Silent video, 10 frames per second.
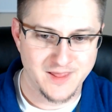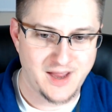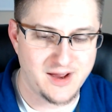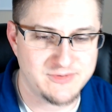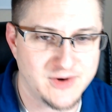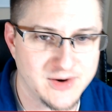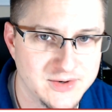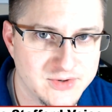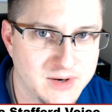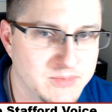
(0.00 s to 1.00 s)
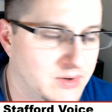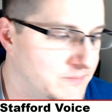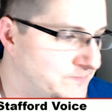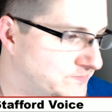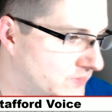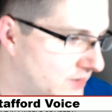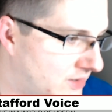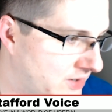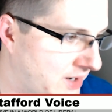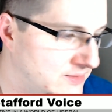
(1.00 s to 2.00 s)
Half-hearted drum roll.
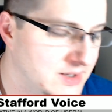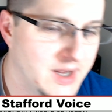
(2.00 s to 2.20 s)
Okay.